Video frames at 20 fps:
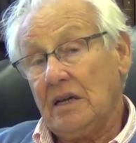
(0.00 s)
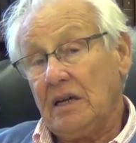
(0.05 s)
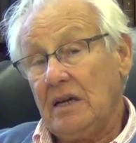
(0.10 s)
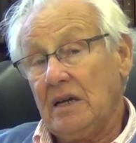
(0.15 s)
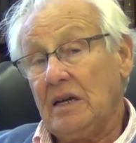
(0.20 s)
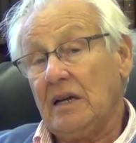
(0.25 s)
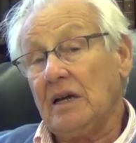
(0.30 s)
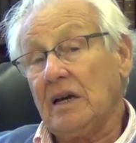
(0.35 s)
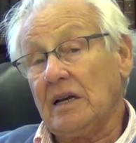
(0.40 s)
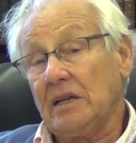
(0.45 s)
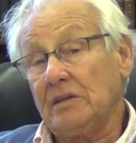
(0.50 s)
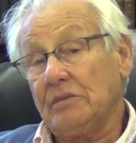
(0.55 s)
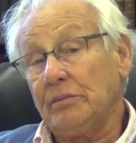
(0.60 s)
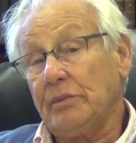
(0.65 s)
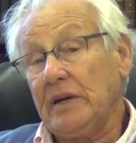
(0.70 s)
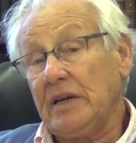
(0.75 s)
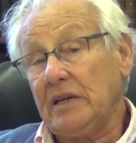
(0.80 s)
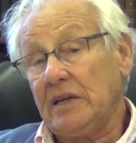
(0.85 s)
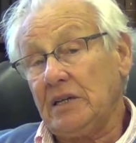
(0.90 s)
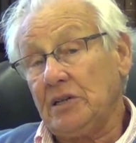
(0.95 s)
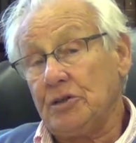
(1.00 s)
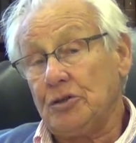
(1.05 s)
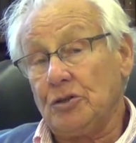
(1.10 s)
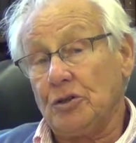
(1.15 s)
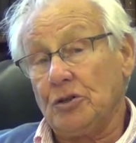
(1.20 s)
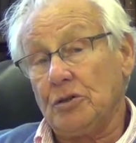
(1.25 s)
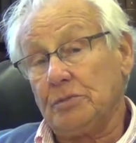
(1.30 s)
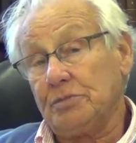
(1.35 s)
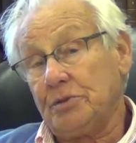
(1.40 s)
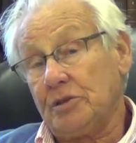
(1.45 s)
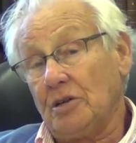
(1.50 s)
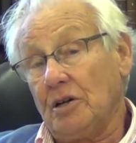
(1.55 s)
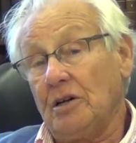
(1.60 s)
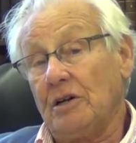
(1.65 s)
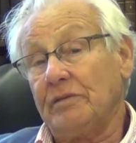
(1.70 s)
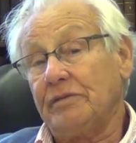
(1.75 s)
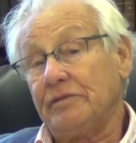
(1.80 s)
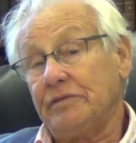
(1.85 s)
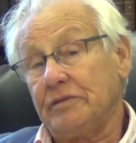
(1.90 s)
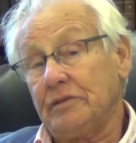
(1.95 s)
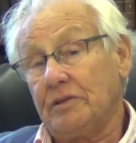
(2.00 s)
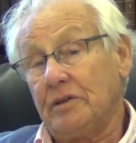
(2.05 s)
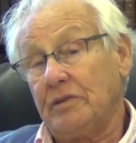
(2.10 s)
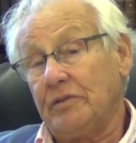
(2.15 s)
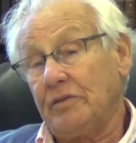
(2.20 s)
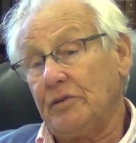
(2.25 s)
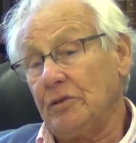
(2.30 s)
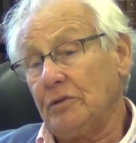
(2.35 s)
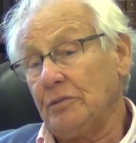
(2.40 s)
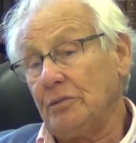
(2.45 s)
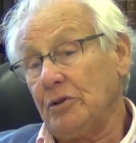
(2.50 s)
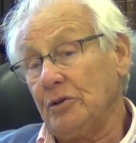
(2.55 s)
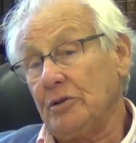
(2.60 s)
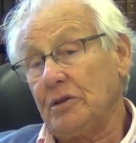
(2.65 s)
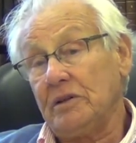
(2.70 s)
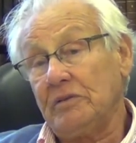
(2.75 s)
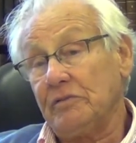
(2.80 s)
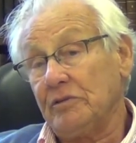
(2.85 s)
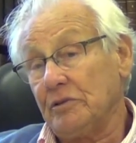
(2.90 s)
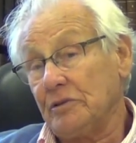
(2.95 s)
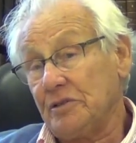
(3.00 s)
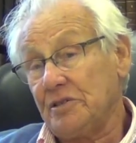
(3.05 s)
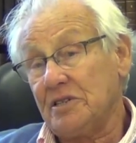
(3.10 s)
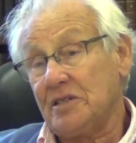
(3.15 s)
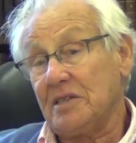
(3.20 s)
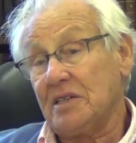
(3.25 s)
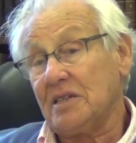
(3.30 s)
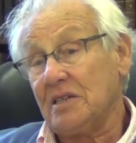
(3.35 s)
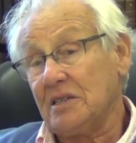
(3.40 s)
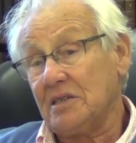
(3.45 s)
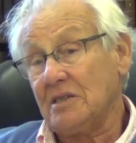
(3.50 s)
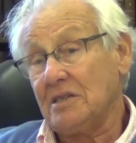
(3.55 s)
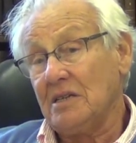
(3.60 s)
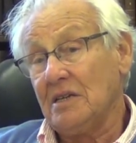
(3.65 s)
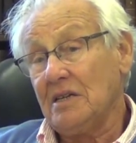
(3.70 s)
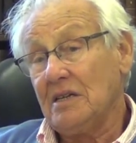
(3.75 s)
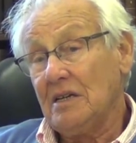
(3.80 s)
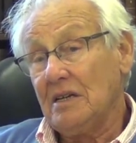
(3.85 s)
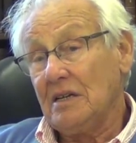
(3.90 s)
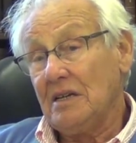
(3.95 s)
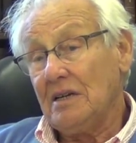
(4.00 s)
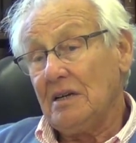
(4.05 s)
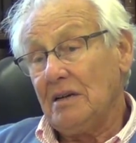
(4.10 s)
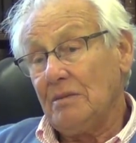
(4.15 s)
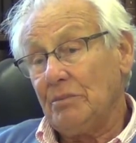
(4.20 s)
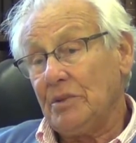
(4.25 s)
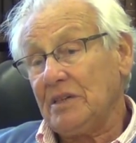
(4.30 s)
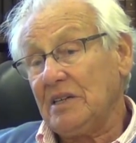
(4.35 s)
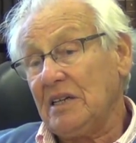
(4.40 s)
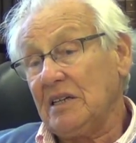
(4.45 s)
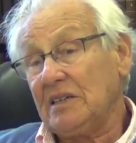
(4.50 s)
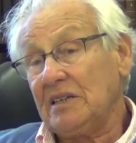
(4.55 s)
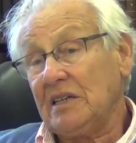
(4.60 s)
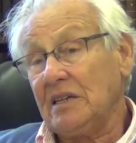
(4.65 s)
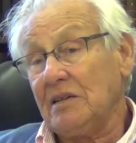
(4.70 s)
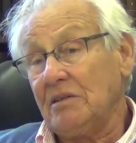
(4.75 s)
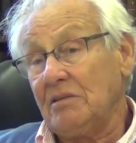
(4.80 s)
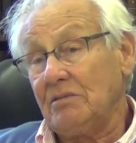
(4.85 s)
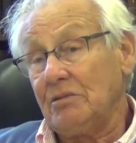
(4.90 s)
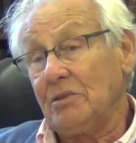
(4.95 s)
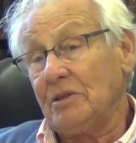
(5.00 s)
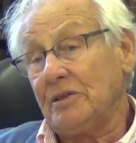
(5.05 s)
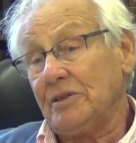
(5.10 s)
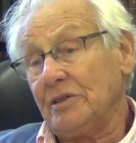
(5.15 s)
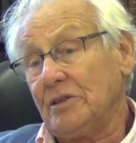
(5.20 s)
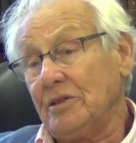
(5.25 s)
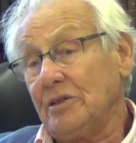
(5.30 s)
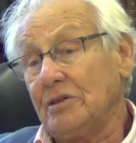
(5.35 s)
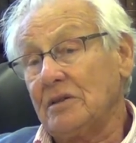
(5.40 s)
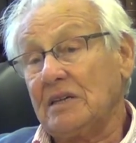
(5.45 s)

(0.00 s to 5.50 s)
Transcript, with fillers: He had many jobs offered from universities, but he didn't want to